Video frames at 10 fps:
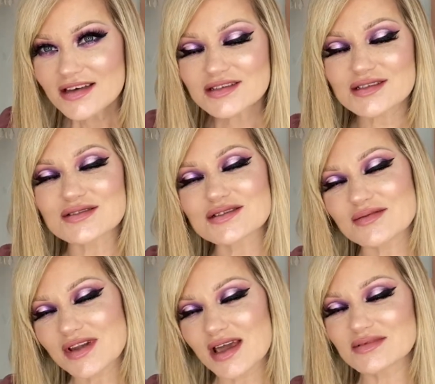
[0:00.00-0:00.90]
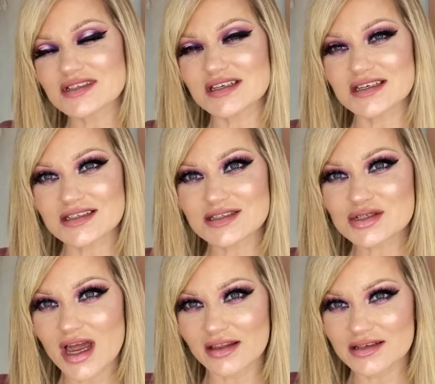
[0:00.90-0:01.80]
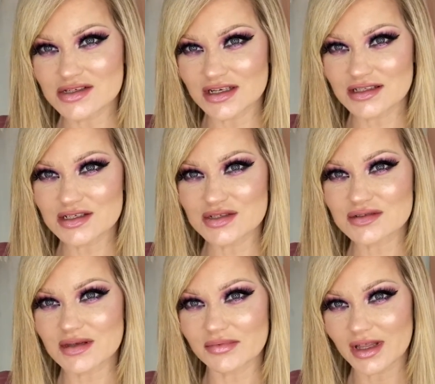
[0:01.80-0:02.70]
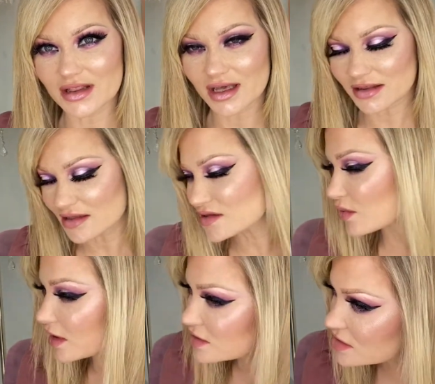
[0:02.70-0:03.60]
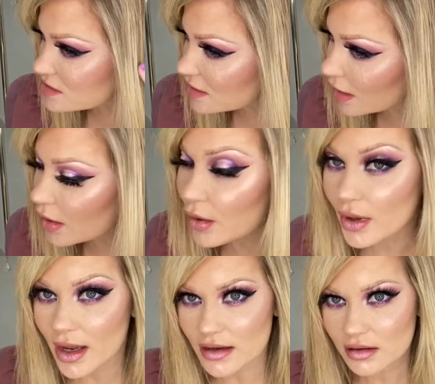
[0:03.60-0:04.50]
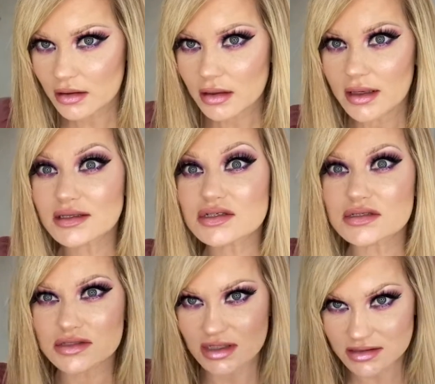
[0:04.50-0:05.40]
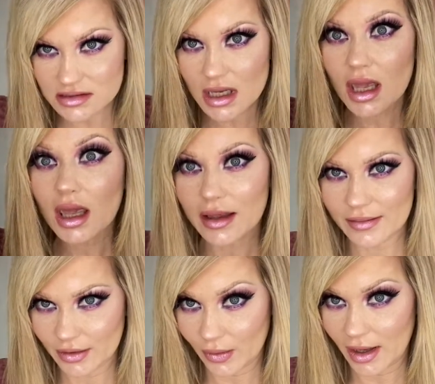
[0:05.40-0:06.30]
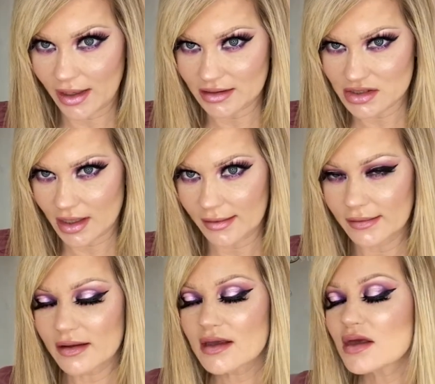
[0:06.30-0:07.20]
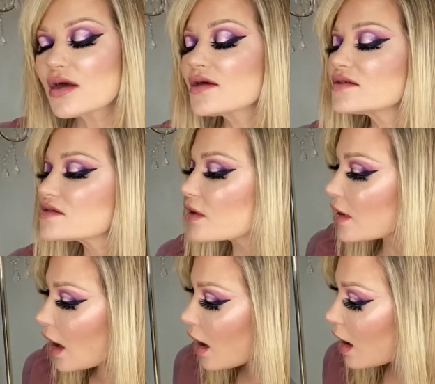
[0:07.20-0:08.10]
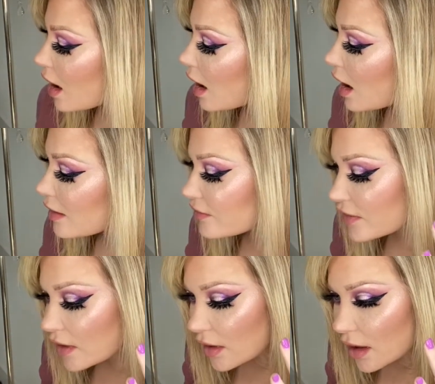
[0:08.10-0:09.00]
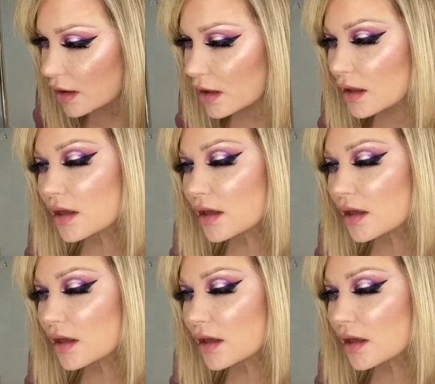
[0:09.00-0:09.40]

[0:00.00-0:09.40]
So sometimes it is challenging to do something like this where it's just like, okay, it's just a halo eye, Jen. So yeah, I feel like